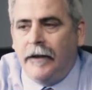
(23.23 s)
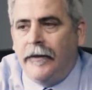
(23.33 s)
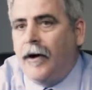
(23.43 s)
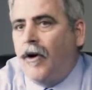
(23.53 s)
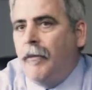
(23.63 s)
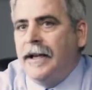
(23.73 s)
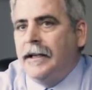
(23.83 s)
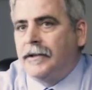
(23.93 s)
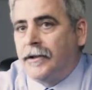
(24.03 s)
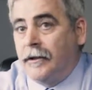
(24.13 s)
They all
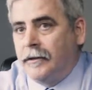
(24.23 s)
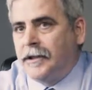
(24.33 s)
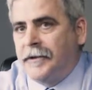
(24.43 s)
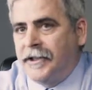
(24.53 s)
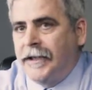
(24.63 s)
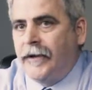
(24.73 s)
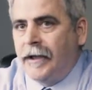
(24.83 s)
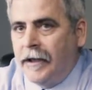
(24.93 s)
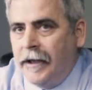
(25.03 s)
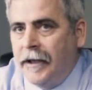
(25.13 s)
mean certain specific
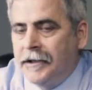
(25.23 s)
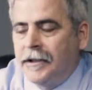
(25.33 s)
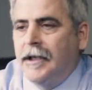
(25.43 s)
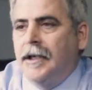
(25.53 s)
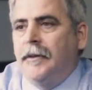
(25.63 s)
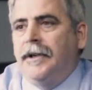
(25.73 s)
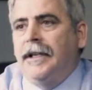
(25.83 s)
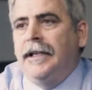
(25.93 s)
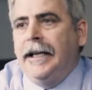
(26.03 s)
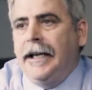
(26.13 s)
things, but
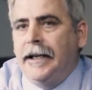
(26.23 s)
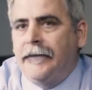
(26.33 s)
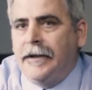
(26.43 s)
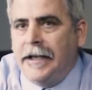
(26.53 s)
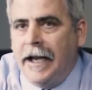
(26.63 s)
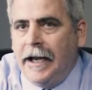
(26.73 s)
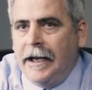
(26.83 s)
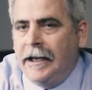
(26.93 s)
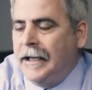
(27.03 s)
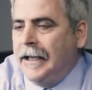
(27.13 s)
at the end of the
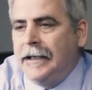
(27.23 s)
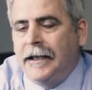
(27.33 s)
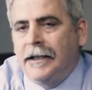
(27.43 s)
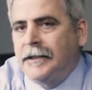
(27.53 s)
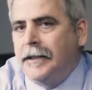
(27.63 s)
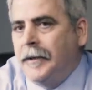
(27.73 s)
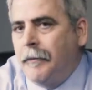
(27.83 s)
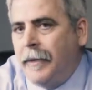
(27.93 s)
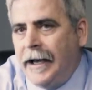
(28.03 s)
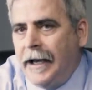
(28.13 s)
day, it doesn't
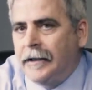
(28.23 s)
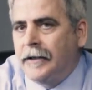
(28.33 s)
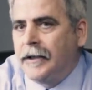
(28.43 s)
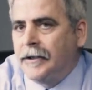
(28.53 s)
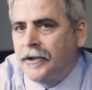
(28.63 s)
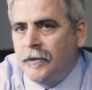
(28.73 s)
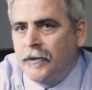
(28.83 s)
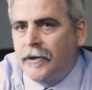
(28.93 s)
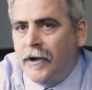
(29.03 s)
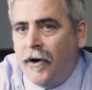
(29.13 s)
impact the
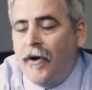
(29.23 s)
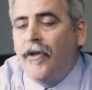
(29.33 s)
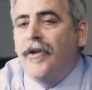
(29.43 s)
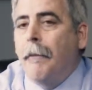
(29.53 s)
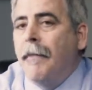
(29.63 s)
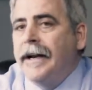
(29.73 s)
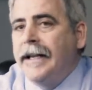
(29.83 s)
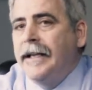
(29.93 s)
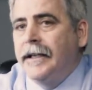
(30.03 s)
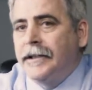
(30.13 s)
consumer at all. The
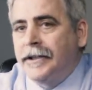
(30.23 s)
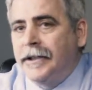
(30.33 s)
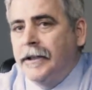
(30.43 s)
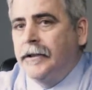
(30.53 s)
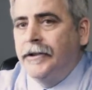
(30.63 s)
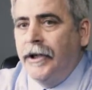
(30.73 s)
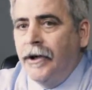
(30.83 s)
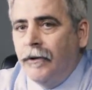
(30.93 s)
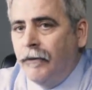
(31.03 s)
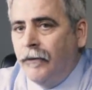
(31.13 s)
money is still
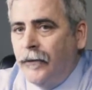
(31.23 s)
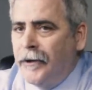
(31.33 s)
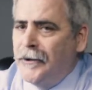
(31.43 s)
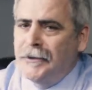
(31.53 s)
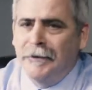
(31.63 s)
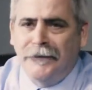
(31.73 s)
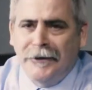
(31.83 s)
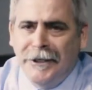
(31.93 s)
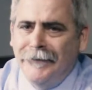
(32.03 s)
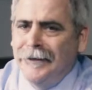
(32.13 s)
due, whether it's been
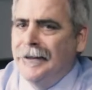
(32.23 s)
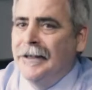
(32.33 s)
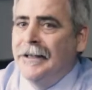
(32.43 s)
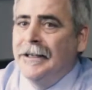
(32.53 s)
forgiven,